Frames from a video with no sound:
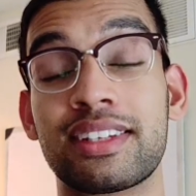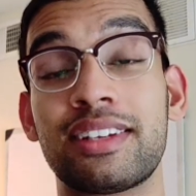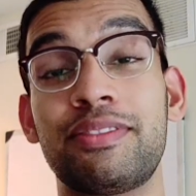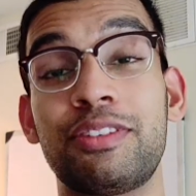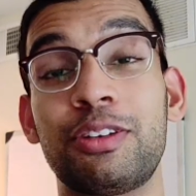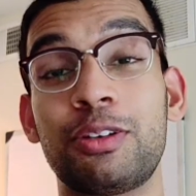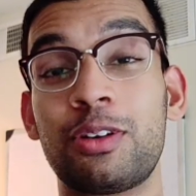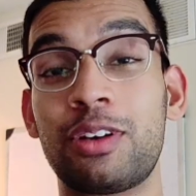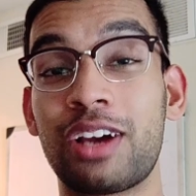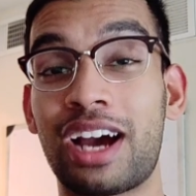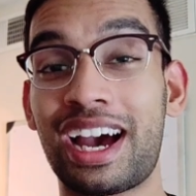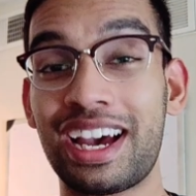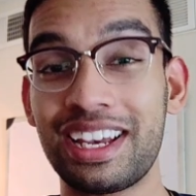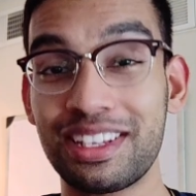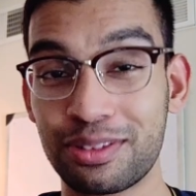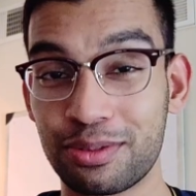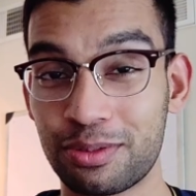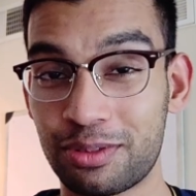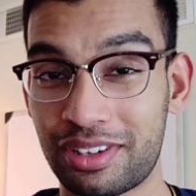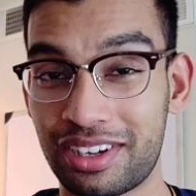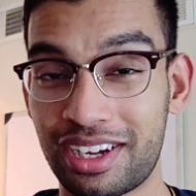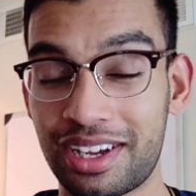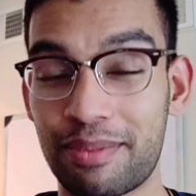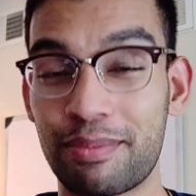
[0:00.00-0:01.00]
And if you guys
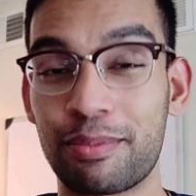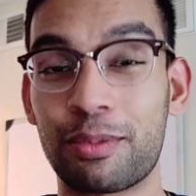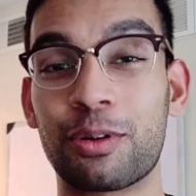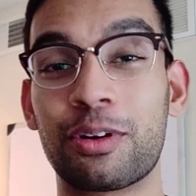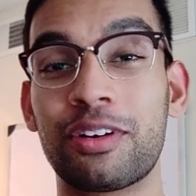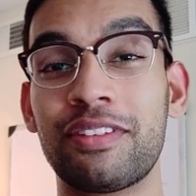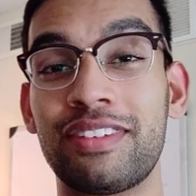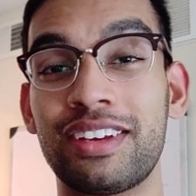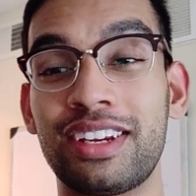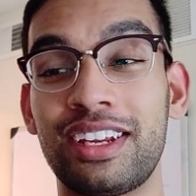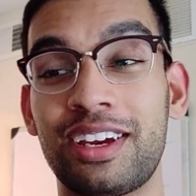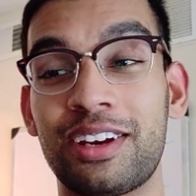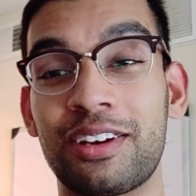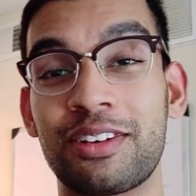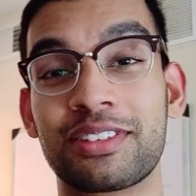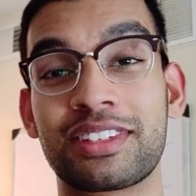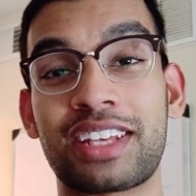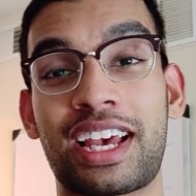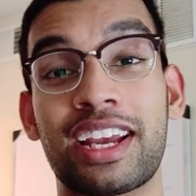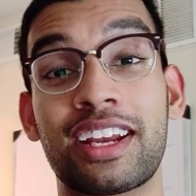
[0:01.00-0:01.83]
want more videos,